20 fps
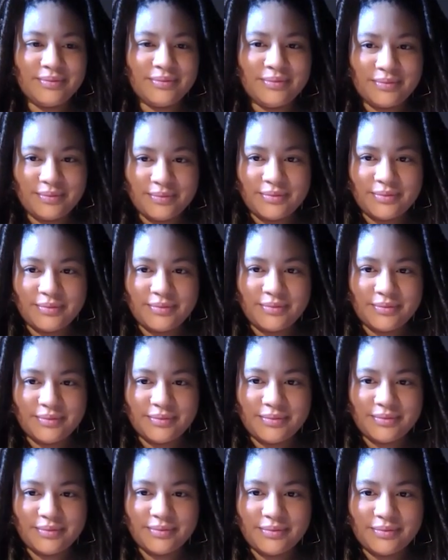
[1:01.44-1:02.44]

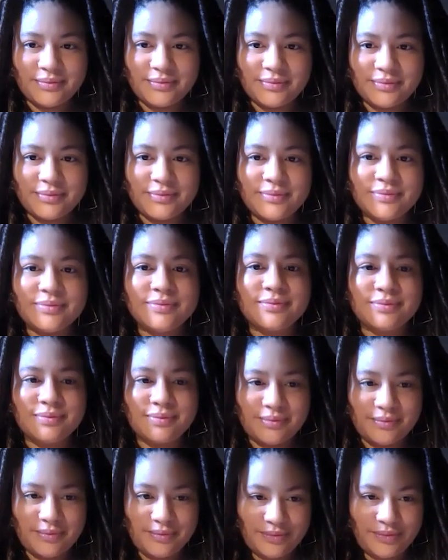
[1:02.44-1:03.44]

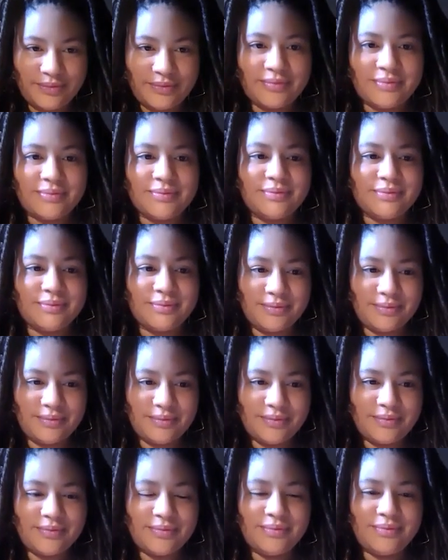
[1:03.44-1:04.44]

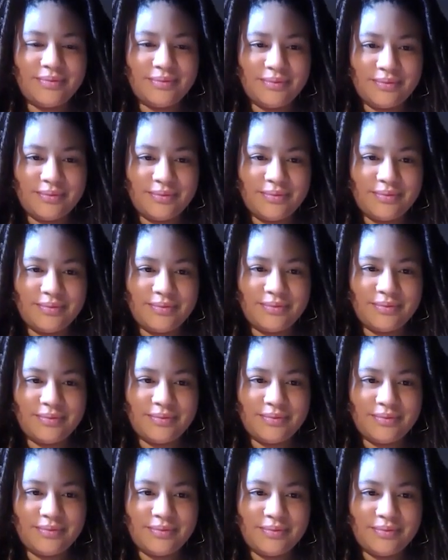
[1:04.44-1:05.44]

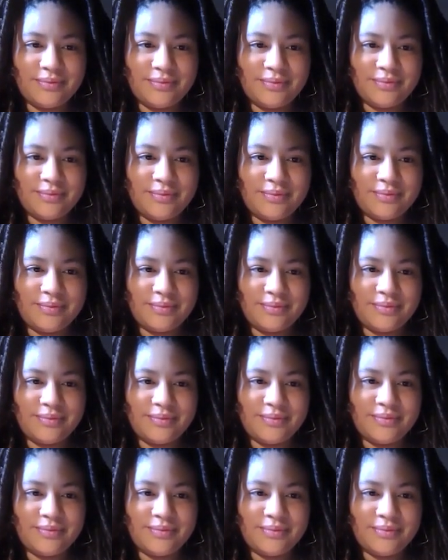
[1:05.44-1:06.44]

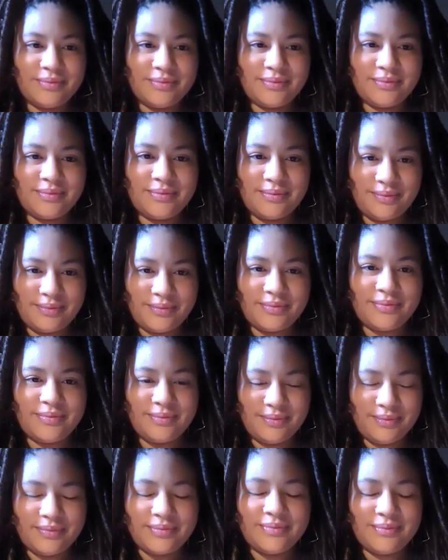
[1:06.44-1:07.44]

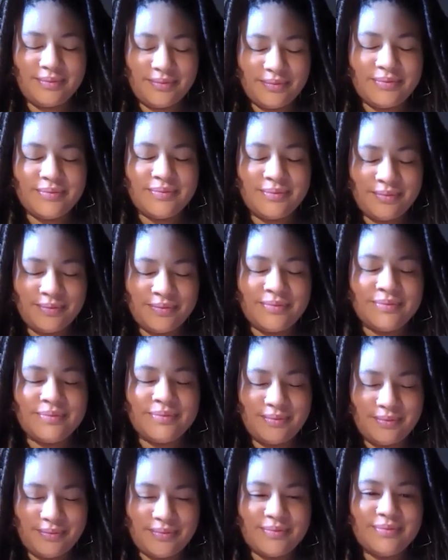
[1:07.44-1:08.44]

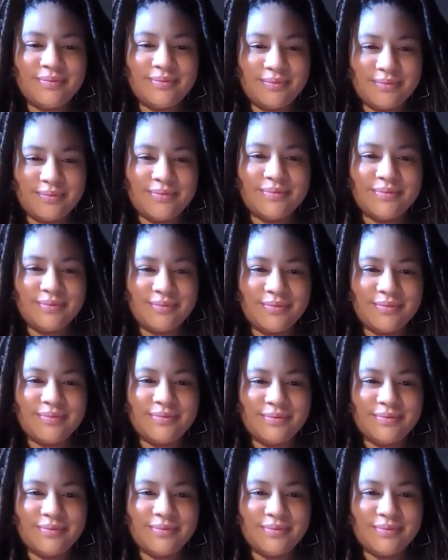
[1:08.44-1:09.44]
No words are spoken by the person on screen.